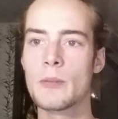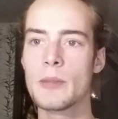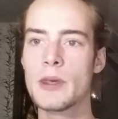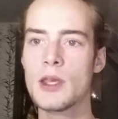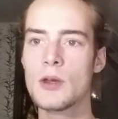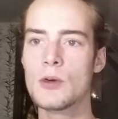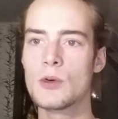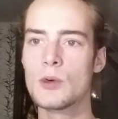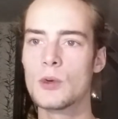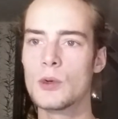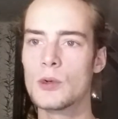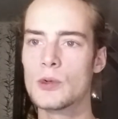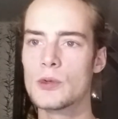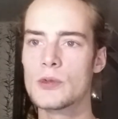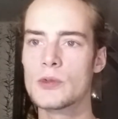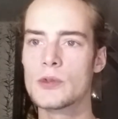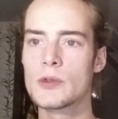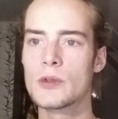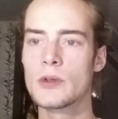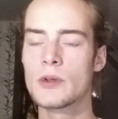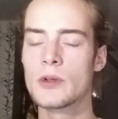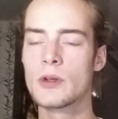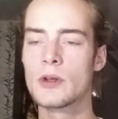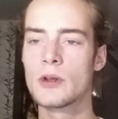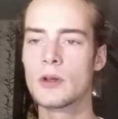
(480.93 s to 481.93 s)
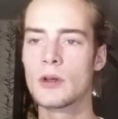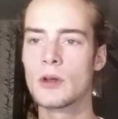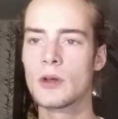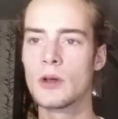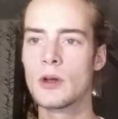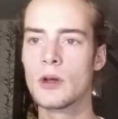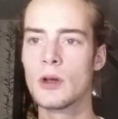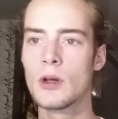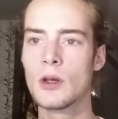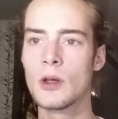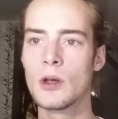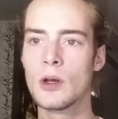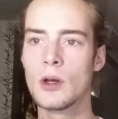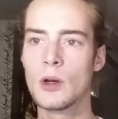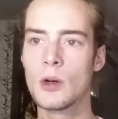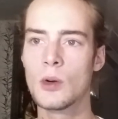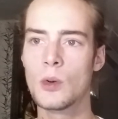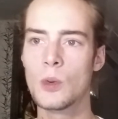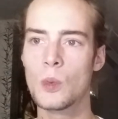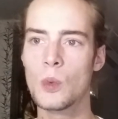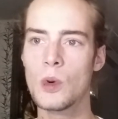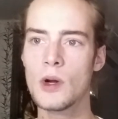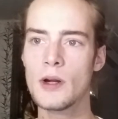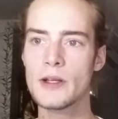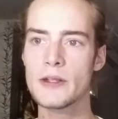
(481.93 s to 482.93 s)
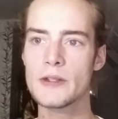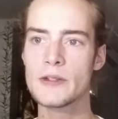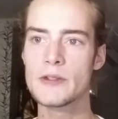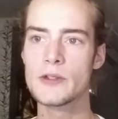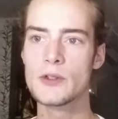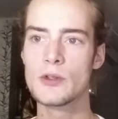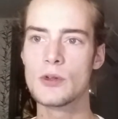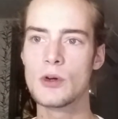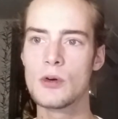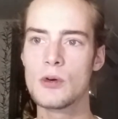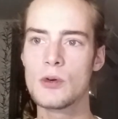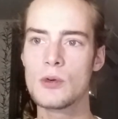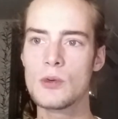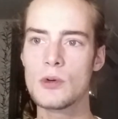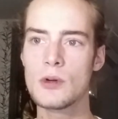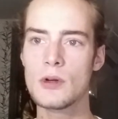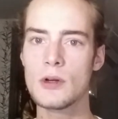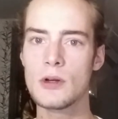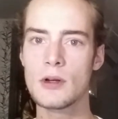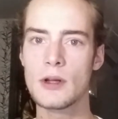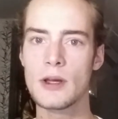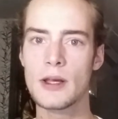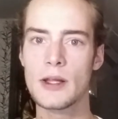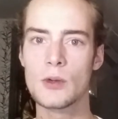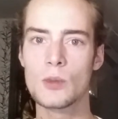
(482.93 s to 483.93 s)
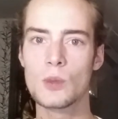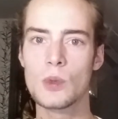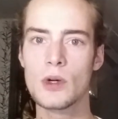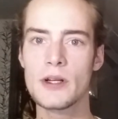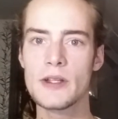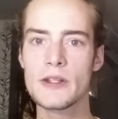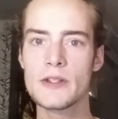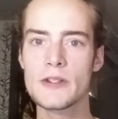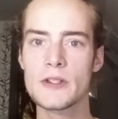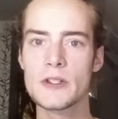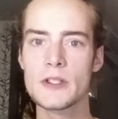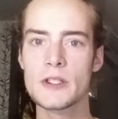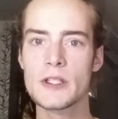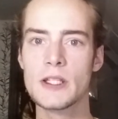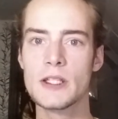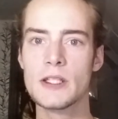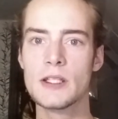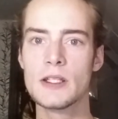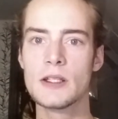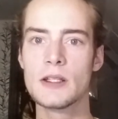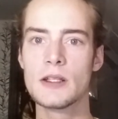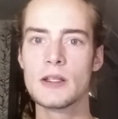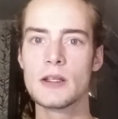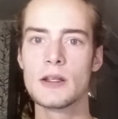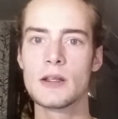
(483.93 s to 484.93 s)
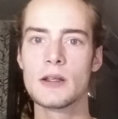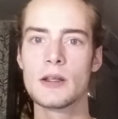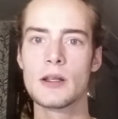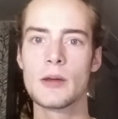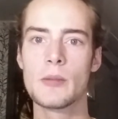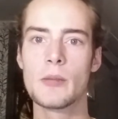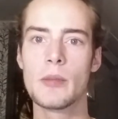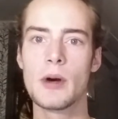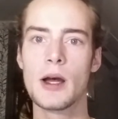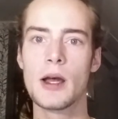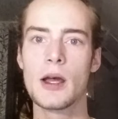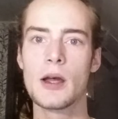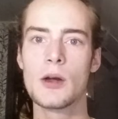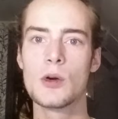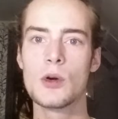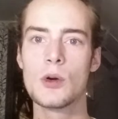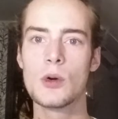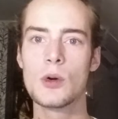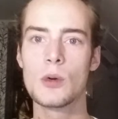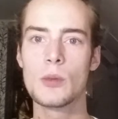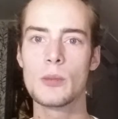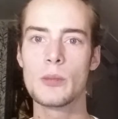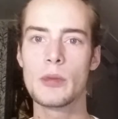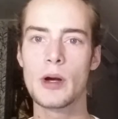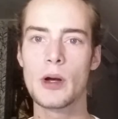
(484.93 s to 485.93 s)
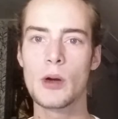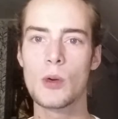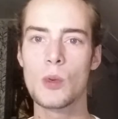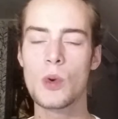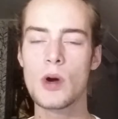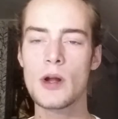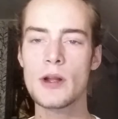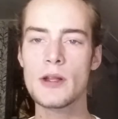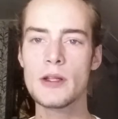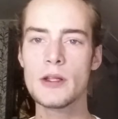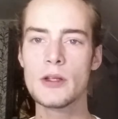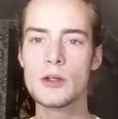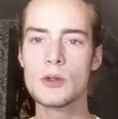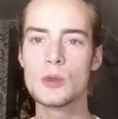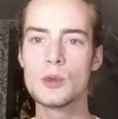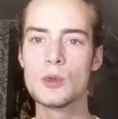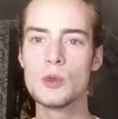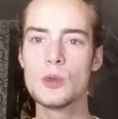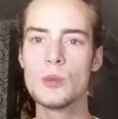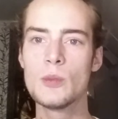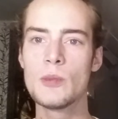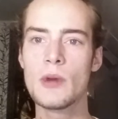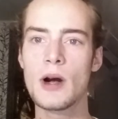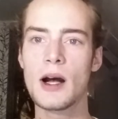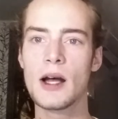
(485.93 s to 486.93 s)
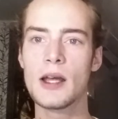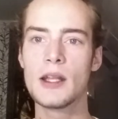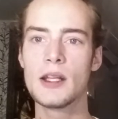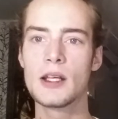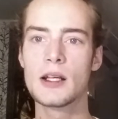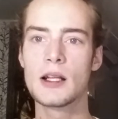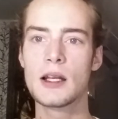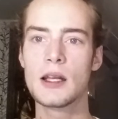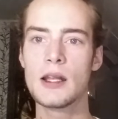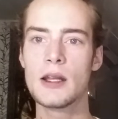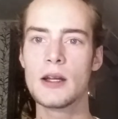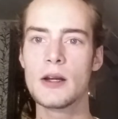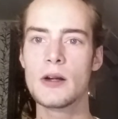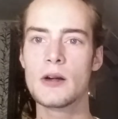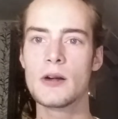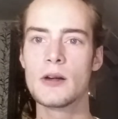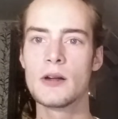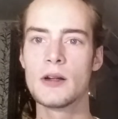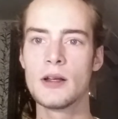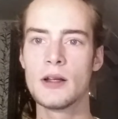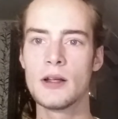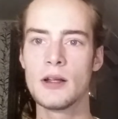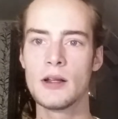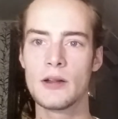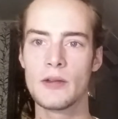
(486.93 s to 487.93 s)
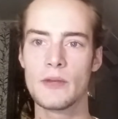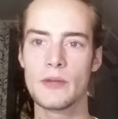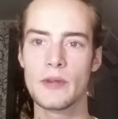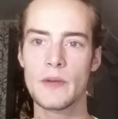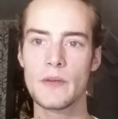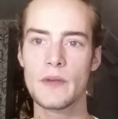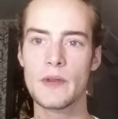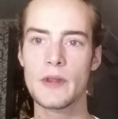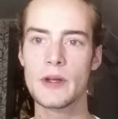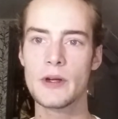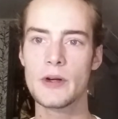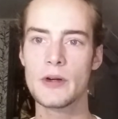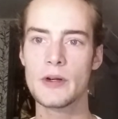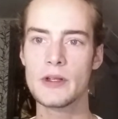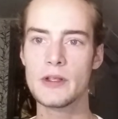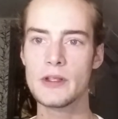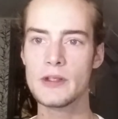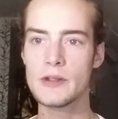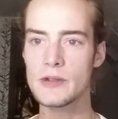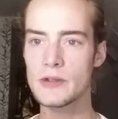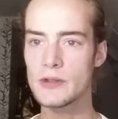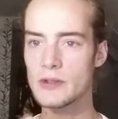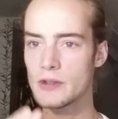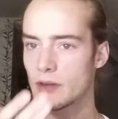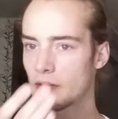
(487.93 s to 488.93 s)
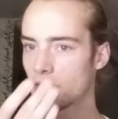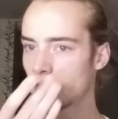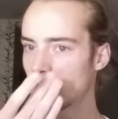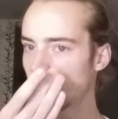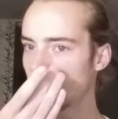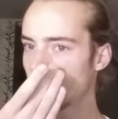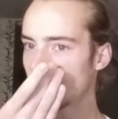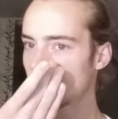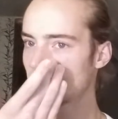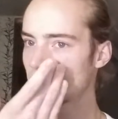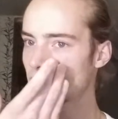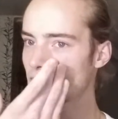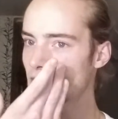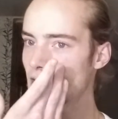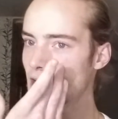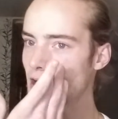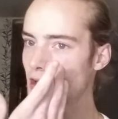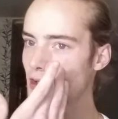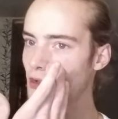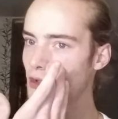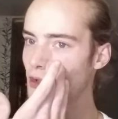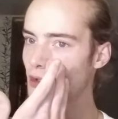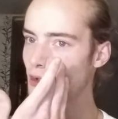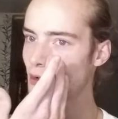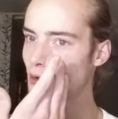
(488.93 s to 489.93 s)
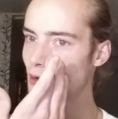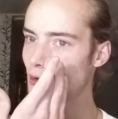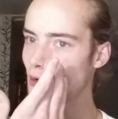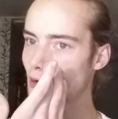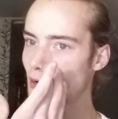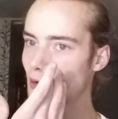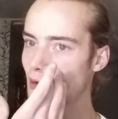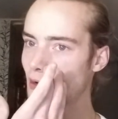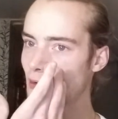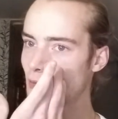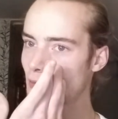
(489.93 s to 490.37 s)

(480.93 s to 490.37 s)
Bhikkhus, what is known and what is seen by one in whom I declare that there is the extinction